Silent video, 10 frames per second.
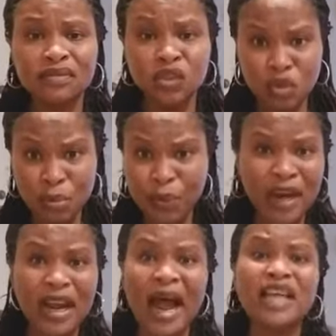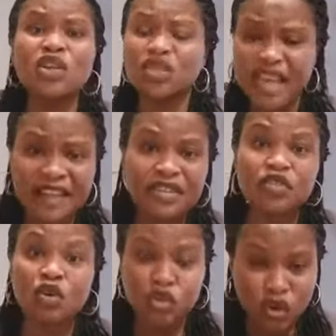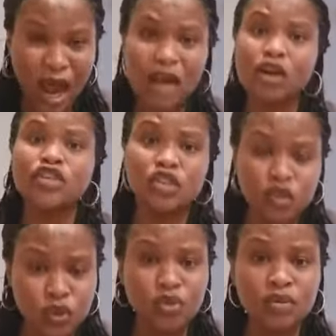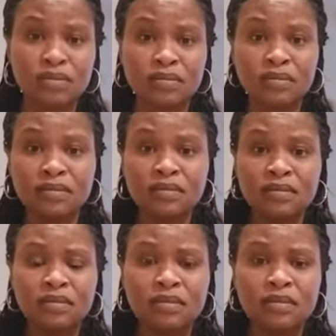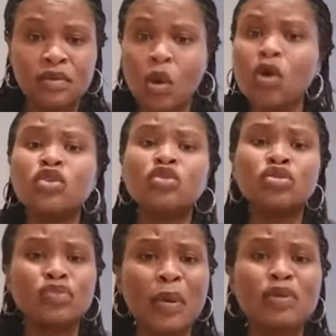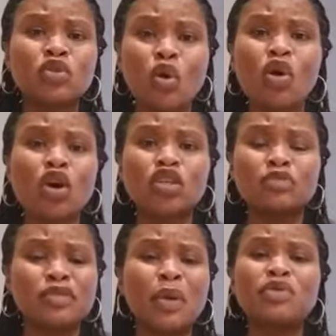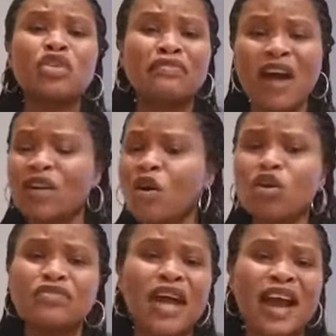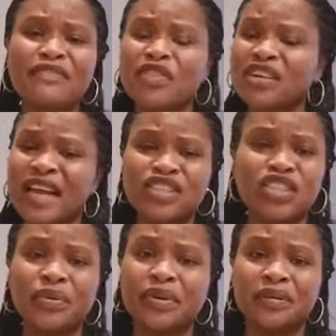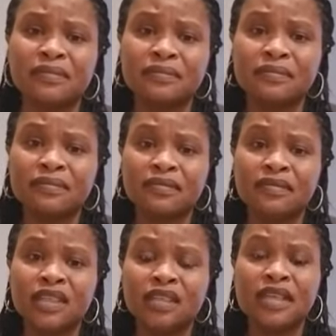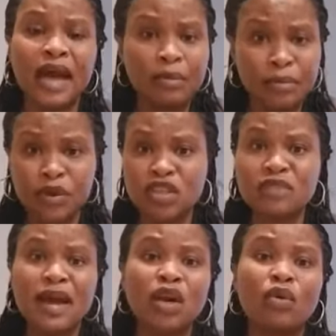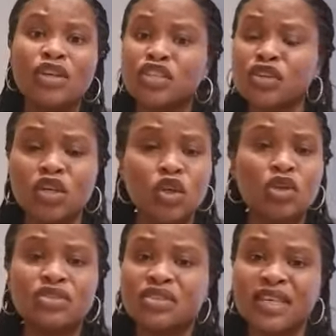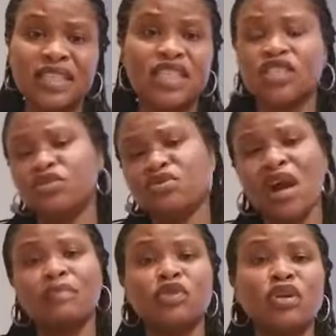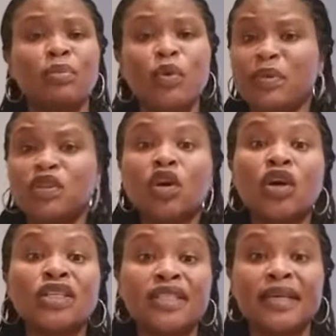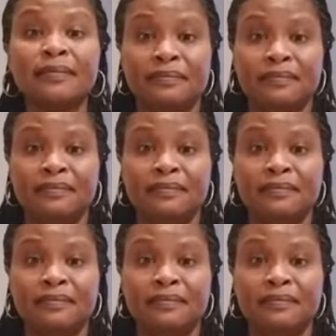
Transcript: You break God's laws. So should God curse you too? All you so-called spiritual father all over Africa, Nigeria, that because somebody questioned your doctrines and your teaching, you come to your pulpit to curse them.